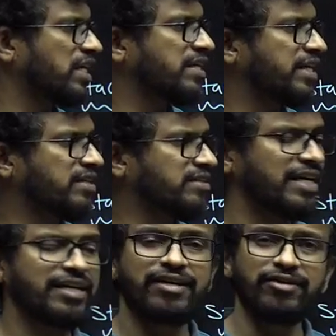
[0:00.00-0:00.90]
contains the
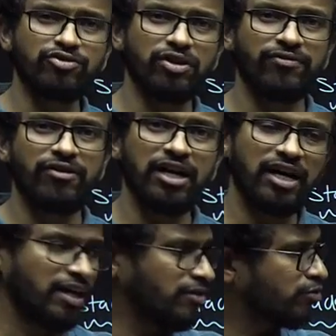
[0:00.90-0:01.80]
address of
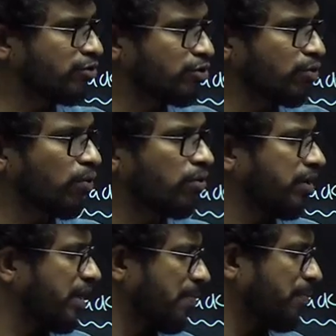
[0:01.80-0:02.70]
last
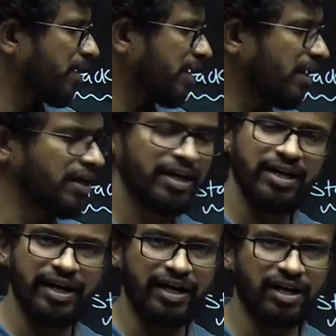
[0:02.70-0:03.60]
stored temporary
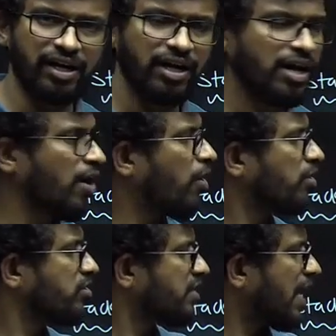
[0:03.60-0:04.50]
data,
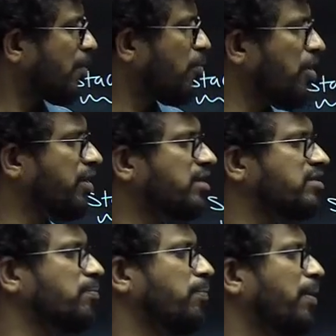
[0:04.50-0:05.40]
or stack pointer
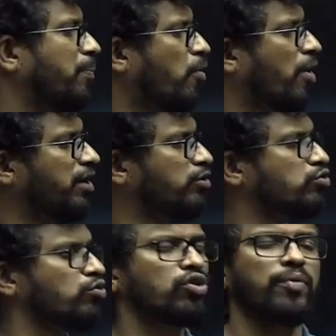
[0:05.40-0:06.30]
simply points
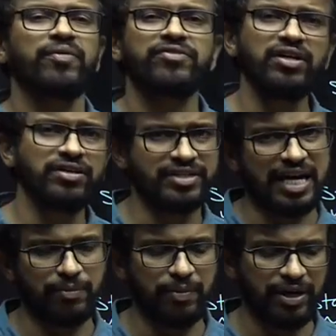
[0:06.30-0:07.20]
to top of the
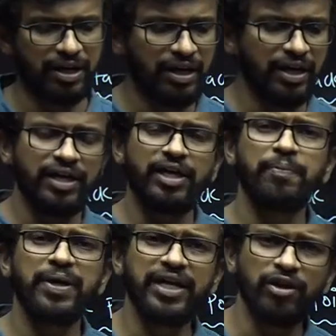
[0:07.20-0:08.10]
stack memory.
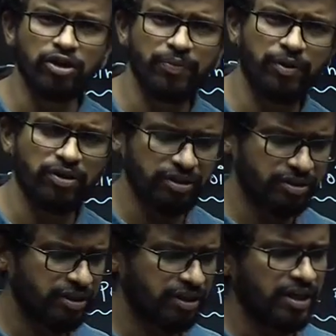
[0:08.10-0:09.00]
Depending on the
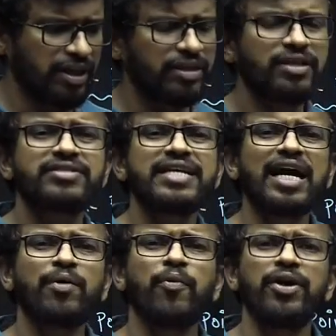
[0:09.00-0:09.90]
processor, the
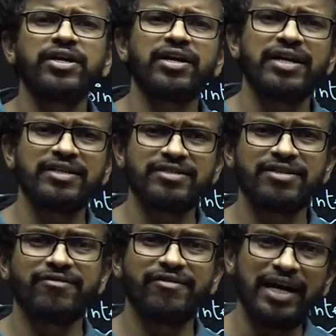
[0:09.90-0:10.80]
stack pointer
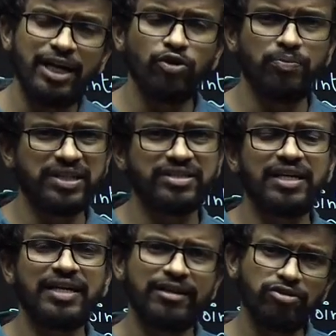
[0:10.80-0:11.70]
register value, means the
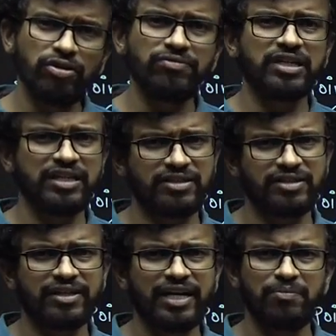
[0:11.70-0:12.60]
length of the
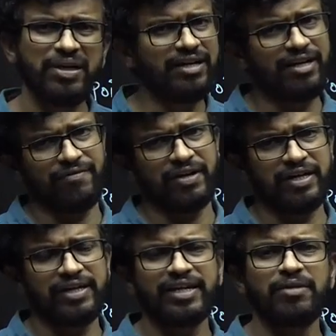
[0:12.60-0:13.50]
register, can be different.
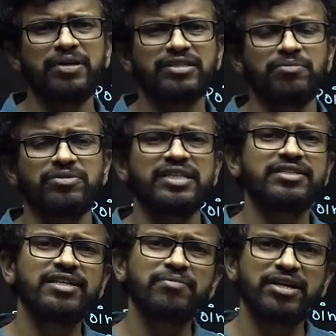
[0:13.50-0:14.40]
It can be some
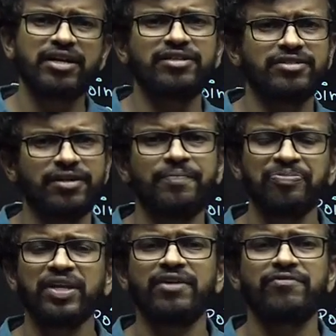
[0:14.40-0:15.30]
sixteen bit register
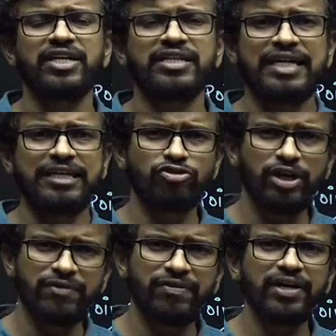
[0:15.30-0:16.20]
if it is eighty
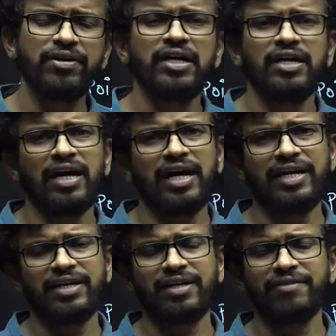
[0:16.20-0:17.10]
eighty-five
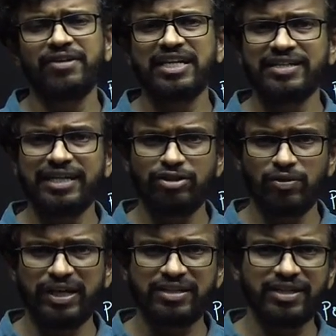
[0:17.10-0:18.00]
and if it is eighty
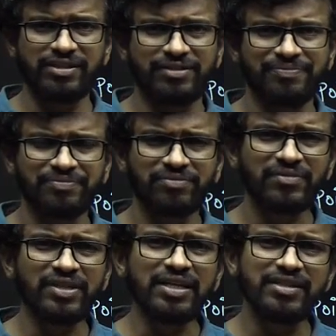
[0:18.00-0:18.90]
eighty-six.
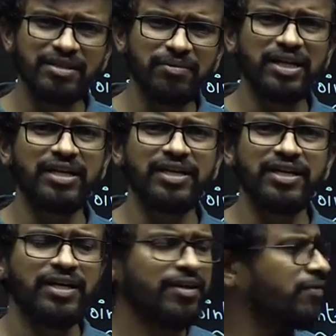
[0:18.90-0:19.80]

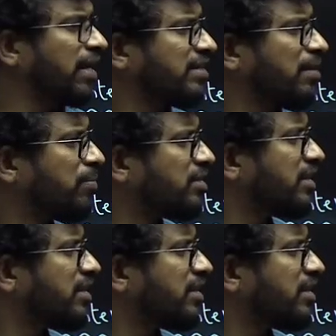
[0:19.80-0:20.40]
Similarly, for example,